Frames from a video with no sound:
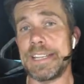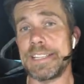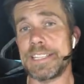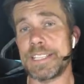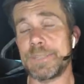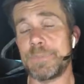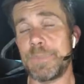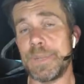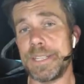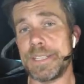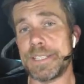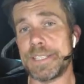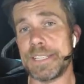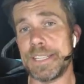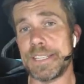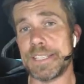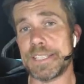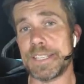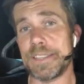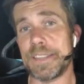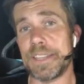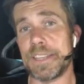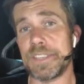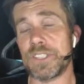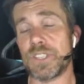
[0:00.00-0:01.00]
a speed
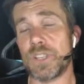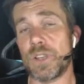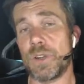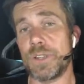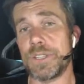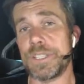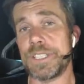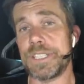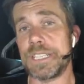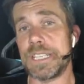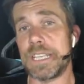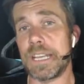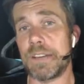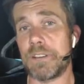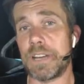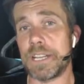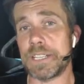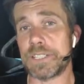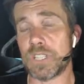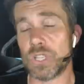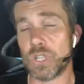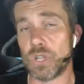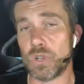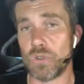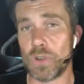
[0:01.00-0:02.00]
sensor that's going to give
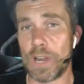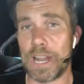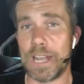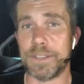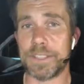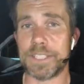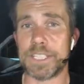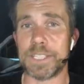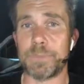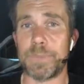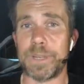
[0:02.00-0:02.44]
us ground